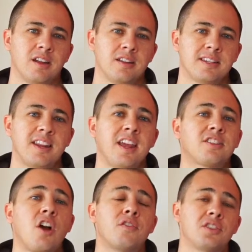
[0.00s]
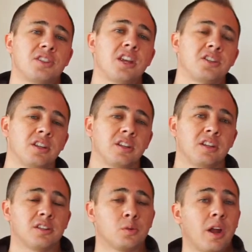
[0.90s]
Today's conversation
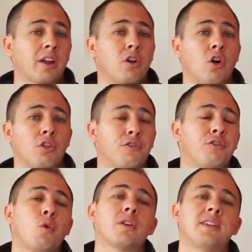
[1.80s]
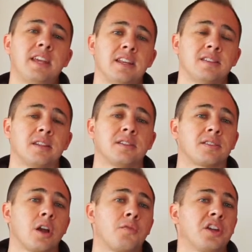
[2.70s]
is what I call the 4 keys to
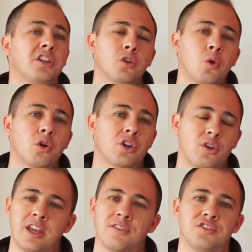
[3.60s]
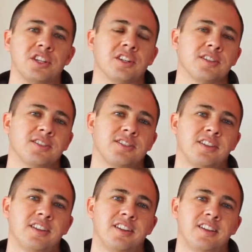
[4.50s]
discovering your creative genius.
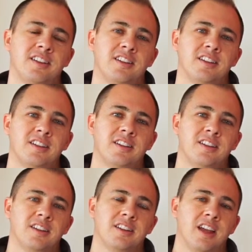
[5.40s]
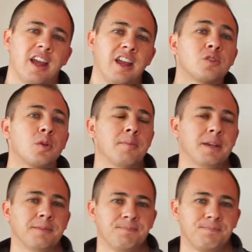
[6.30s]
And here's what I
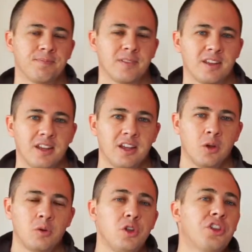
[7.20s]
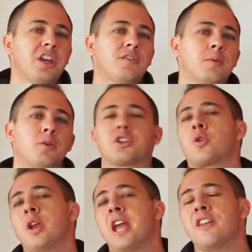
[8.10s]
mean. When you think of the most
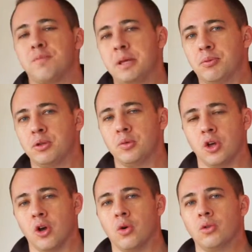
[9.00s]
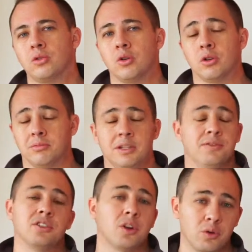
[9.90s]
creative people you know, or
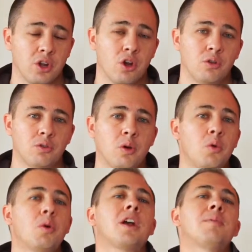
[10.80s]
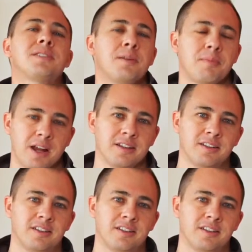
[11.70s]
even don't know, what comes to mind?